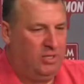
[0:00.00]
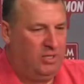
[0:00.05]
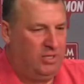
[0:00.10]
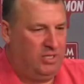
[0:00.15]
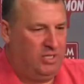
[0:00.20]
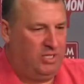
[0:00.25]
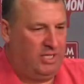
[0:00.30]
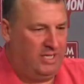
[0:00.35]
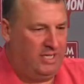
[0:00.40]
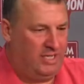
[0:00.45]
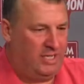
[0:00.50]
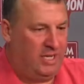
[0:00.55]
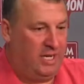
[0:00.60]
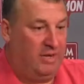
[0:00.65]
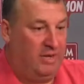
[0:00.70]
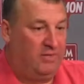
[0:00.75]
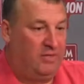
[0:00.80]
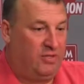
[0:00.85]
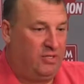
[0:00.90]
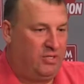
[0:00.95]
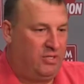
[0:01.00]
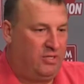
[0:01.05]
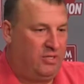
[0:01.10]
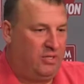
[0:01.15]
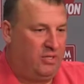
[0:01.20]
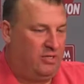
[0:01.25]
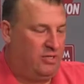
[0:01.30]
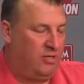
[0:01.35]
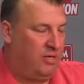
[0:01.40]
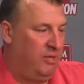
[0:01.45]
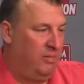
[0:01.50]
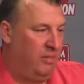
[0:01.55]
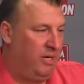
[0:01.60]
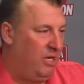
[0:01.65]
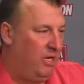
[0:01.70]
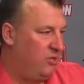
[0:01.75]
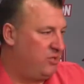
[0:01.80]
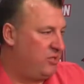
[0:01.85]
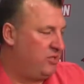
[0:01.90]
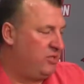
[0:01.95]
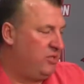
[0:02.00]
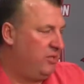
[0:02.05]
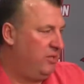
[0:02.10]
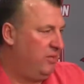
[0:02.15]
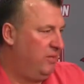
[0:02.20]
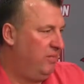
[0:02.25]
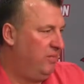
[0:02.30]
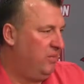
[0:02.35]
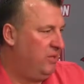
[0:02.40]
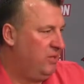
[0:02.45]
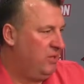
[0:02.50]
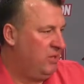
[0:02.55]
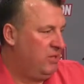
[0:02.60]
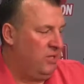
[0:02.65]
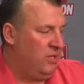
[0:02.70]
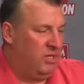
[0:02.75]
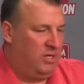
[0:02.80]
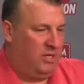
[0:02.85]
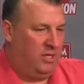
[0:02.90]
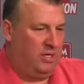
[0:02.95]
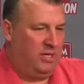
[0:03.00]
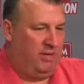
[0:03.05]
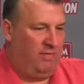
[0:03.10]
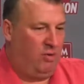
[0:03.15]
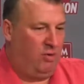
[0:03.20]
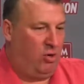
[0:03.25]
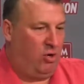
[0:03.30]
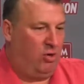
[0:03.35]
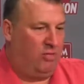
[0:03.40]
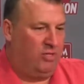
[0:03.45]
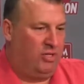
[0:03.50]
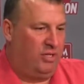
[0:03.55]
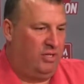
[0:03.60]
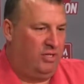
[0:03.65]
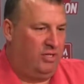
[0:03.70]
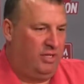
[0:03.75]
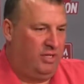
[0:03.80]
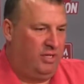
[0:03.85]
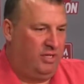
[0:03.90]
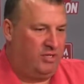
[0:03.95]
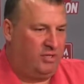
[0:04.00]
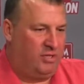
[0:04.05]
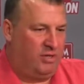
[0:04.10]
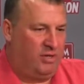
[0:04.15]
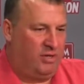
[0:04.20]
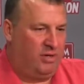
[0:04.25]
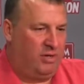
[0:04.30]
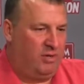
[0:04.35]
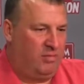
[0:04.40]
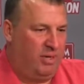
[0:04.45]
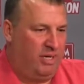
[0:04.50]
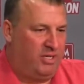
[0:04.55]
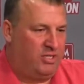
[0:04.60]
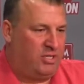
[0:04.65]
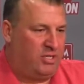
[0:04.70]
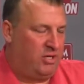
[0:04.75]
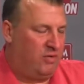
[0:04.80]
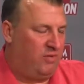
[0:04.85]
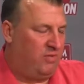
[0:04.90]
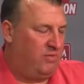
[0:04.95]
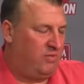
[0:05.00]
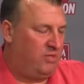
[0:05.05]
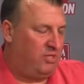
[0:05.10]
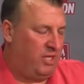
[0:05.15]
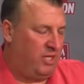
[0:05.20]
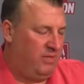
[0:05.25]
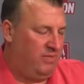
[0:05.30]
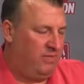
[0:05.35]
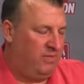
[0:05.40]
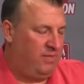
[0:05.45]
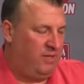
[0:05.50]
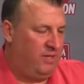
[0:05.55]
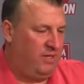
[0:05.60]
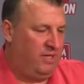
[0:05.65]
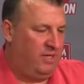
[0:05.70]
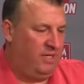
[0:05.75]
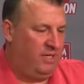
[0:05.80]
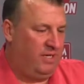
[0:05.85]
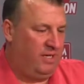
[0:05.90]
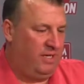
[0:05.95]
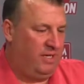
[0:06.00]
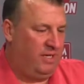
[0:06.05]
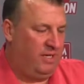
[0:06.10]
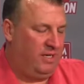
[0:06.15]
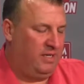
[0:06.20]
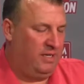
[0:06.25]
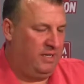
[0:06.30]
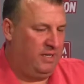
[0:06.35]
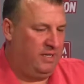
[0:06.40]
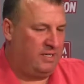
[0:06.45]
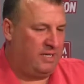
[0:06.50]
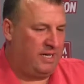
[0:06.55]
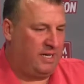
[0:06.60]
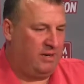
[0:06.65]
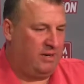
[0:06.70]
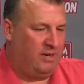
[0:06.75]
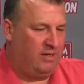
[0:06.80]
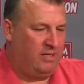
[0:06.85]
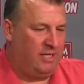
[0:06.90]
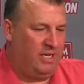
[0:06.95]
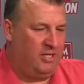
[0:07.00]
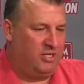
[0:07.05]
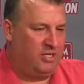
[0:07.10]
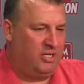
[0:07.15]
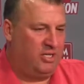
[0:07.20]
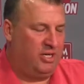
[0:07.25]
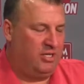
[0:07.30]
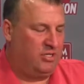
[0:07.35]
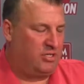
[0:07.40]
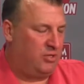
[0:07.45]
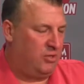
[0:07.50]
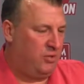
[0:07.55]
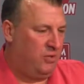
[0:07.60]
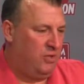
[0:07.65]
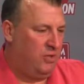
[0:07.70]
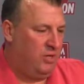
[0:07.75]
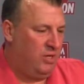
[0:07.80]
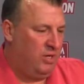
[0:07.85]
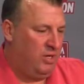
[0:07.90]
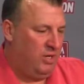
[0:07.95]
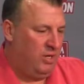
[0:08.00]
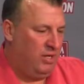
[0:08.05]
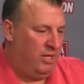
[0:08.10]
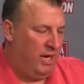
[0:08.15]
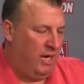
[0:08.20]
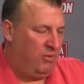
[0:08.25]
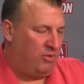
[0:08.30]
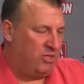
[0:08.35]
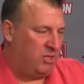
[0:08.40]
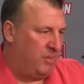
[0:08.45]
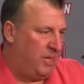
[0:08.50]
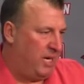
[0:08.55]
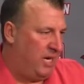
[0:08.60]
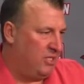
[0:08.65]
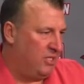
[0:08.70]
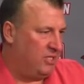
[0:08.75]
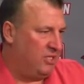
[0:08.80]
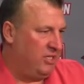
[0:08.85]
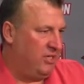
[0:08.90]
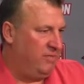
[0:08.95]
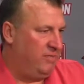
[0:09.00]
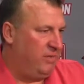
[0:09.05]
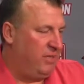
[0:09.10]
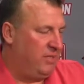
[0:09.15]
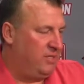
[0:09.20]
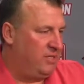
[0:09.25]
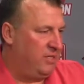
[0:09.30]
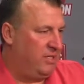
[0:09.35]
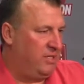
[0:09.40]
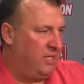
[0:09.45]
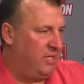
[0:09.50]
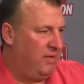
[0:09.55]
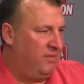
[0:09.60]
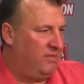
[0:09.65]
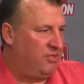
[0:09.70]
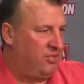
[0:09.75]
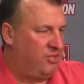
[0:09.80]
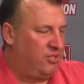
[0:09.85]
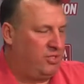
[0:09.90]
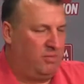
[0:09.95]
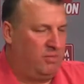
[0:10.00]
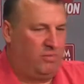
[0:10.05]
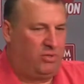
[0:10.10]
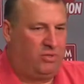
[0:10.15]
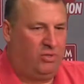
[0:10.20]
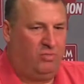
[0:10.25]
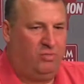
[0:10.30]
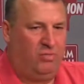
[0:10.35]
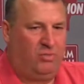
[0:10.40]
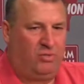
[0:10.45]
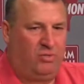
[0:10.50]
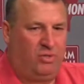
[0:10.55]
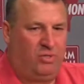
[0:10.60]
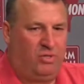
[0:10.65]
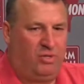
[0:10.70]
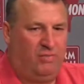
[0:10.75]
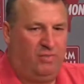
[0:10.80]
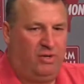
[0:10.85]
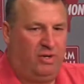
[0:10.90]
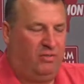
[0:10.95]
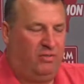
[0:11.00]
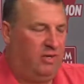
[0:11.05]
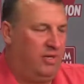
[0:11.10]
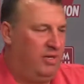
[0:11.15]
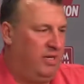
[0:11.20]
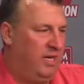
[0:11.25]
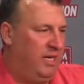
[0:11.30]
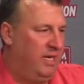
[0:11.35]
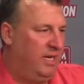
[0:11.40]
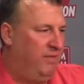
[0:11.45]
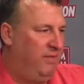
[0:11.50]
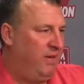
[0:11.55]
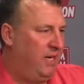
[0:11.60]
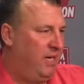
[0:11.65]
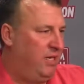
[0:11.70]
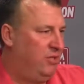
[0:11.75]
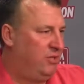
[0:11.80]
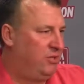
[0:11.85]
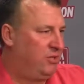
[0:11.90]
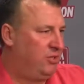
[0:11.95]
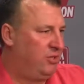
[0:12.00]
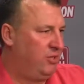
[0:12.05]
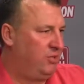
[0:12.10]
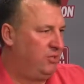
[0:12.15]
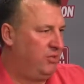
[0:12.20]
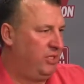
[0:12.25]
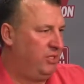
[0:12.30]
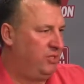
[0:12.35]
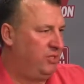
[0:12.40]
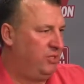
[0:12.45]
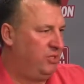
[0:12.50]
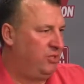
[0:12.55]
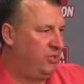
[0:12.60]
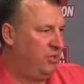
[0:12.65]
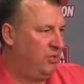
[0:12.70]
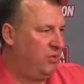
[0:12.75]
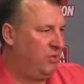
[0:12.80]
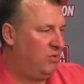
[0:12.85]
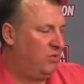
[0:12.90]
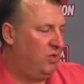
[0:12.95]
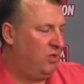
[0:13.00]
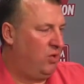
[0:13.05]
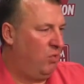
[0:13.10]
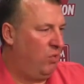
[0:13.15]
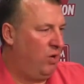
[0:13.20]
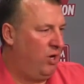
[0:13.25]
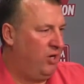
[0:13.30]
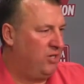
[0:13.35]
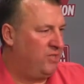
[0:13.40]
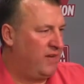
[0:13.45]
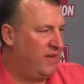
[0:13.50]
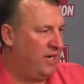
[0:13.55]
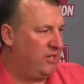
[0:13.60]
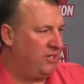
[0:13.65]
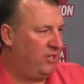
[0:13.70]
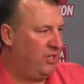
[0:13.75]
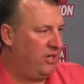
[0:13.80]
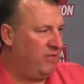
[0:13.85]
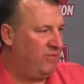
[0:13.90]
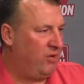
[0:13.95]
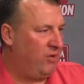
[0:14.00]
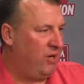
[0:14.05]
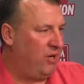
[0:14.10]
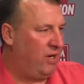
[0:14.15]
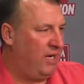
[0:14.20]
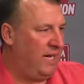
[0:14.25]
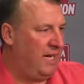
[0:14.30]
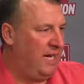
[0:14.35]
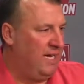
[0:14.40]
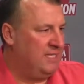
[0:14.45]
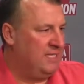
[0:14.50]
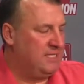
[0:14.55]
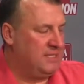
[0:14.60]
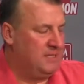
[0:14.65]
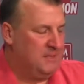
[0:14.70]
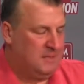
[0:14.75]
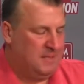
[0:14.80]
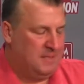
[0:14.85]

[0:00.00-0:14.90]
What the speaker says: he safe? Is there anybody else involved? And is there everybody safe in the entire incident? So that was a positive, but obviously something could come very, very negative out of those situations. So an awareness factor there for our guys.